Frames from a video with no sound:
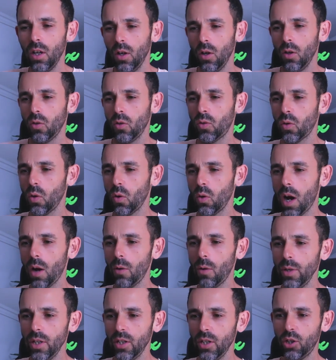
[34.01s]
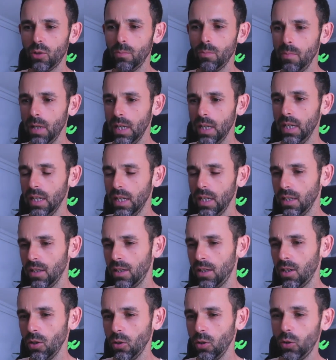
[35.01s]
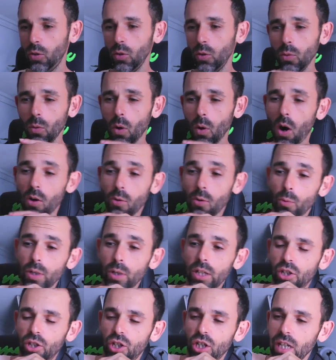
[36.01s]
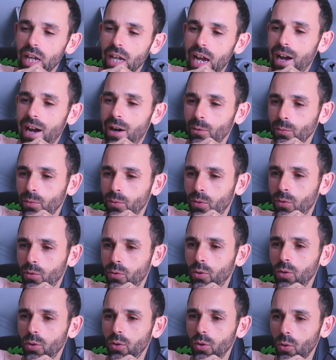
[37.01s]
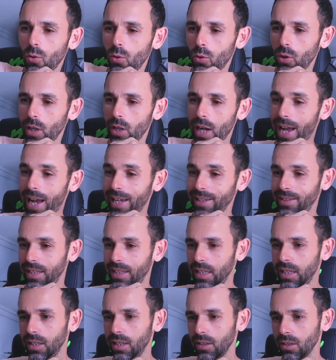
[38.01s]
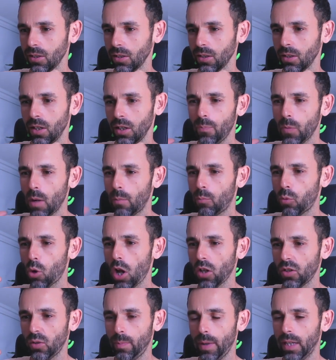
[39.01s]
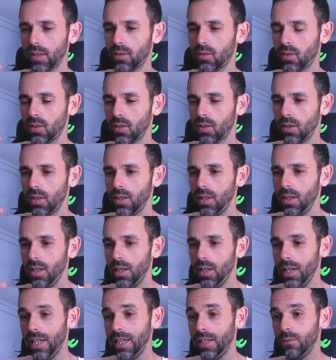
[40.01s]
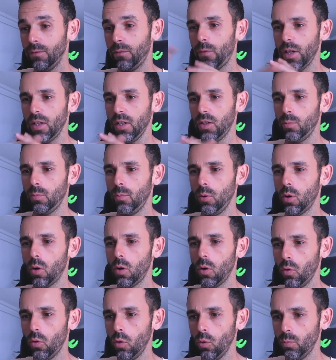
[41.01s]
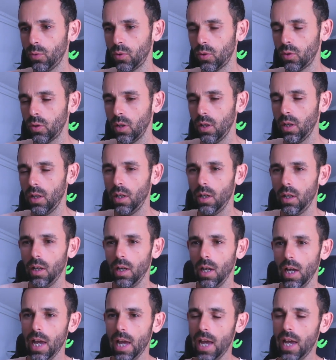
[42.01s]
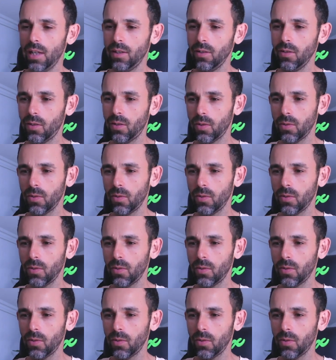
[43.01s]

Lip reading: So outreach meaning you are reaching out to your ideal prospect in Facebook groups. And